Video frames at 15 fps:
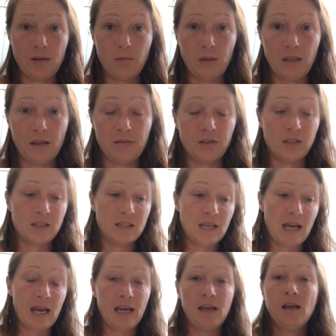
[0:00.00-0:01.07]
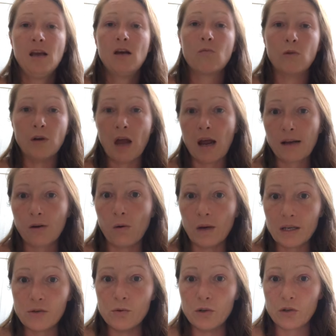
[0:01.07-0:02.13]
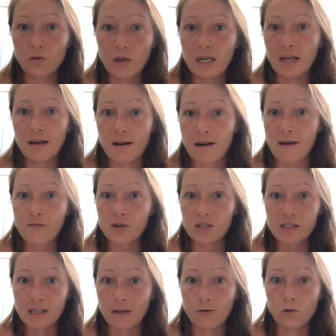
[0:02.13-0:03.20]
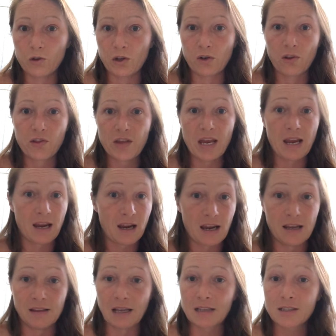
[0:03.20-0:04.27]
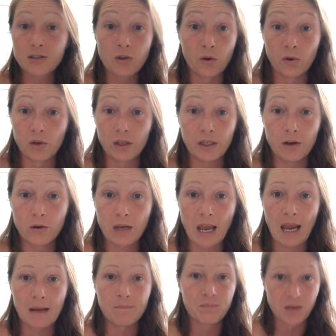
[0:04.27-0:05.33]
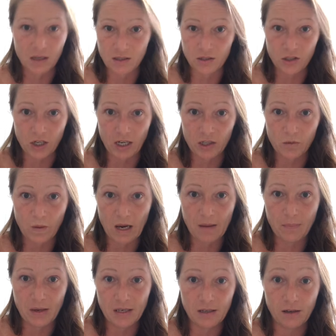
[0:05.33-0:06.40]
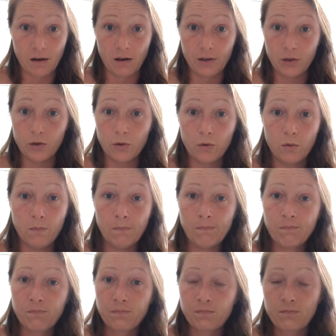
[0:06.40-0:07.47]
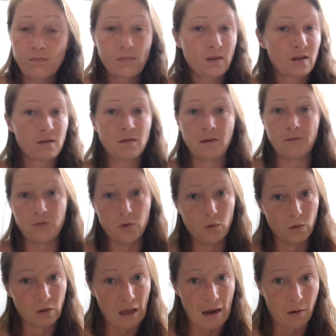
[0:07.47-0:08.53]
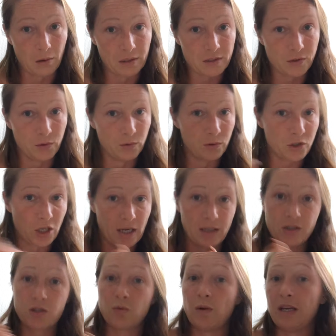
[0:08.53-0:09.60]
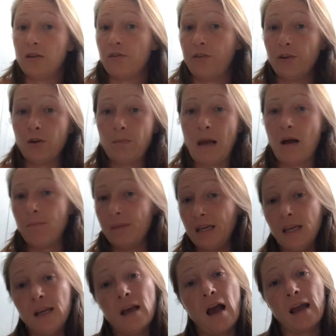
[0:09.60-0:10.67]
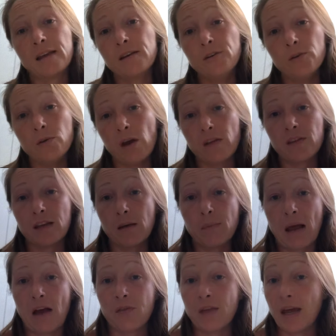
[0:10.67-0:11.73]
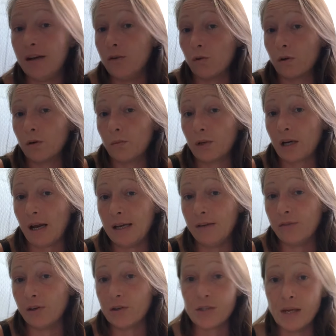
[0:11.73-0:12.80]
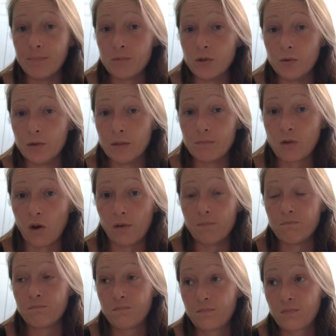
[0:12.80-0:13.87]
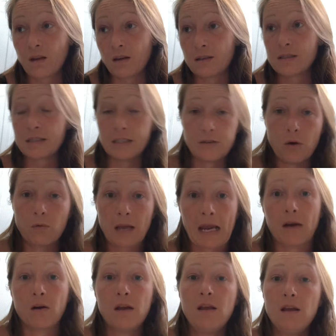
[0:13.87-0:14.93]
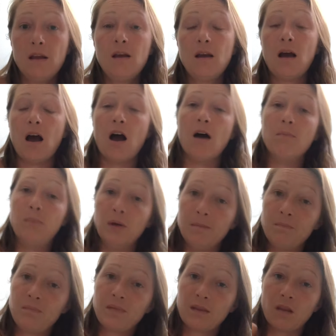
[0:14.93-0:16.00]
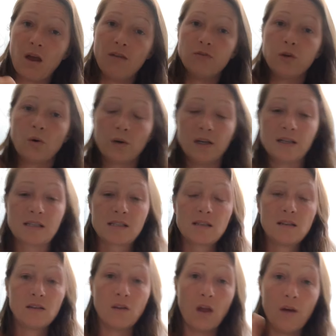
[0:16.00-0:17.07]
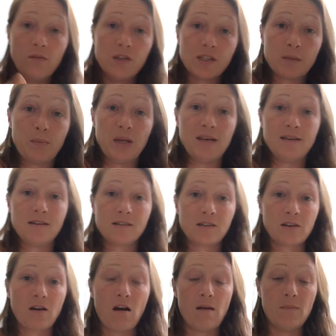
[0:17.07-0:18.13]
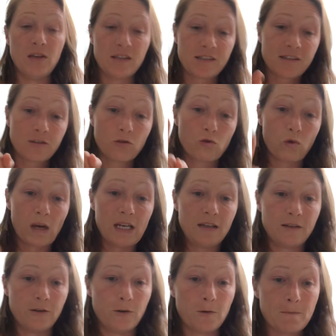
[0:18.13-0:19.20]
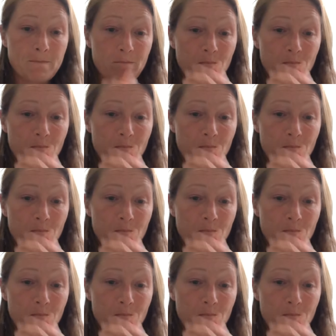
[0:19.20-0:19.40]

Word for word: we live in today, we're not going to agree on every single little thing. And that's totally okay. Doesn't change my opinion on you. If you allow it to change the way you feel about me, I can do nothing about that, nor would I even attempt to. And honestly, don't care. Uh, but love Lawrence, love his opinions and comments. Great dude.